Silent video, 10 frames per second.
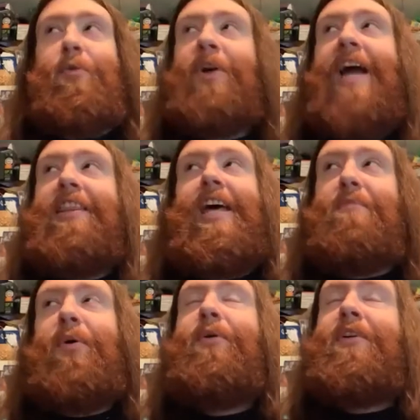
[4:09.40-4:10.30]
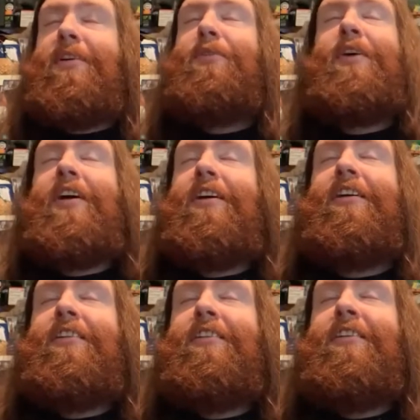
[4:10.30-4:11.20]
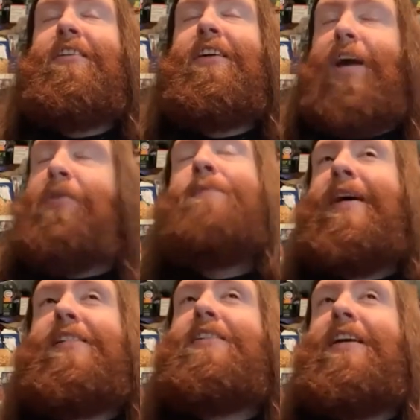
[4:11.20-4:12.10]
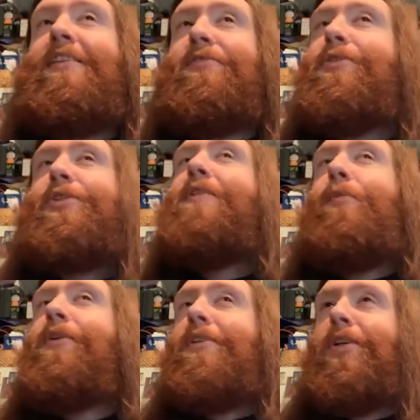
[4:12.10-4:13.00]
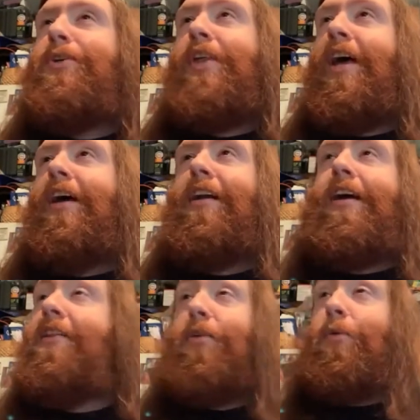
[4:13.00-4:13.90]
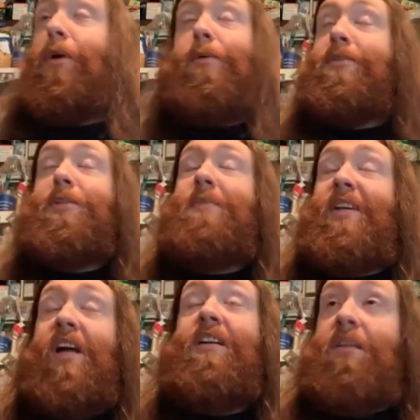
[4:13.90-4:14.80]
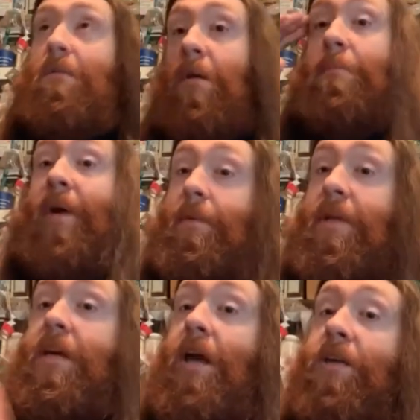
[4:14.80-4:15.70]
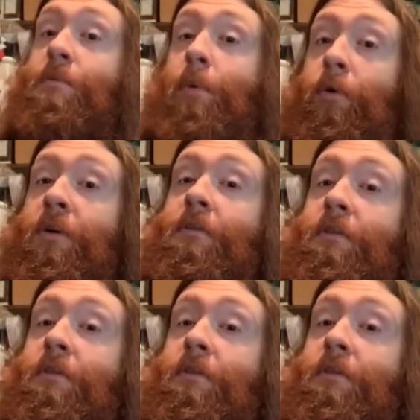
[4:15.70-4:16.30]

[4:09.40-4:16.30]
we're at that point where it would make sense for someone to do that, and the world would just be like, maybe he has a point.